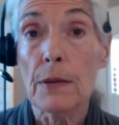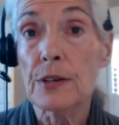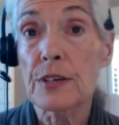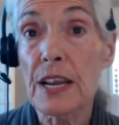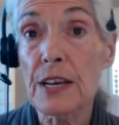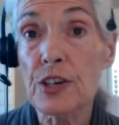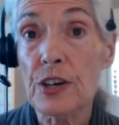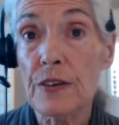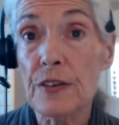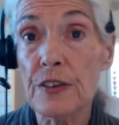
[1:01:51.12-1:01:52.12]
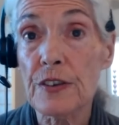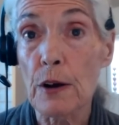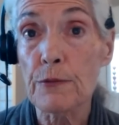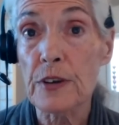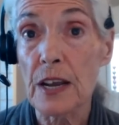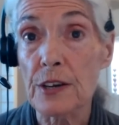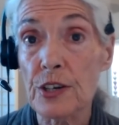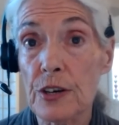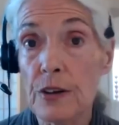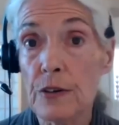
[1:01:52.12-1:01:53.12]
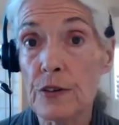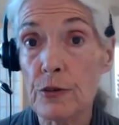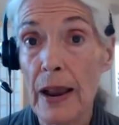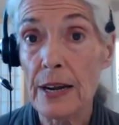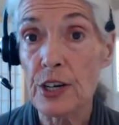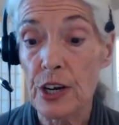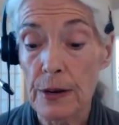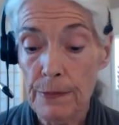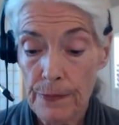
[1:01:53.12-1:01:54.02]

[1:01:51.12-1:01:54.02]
teach self-touch strategy,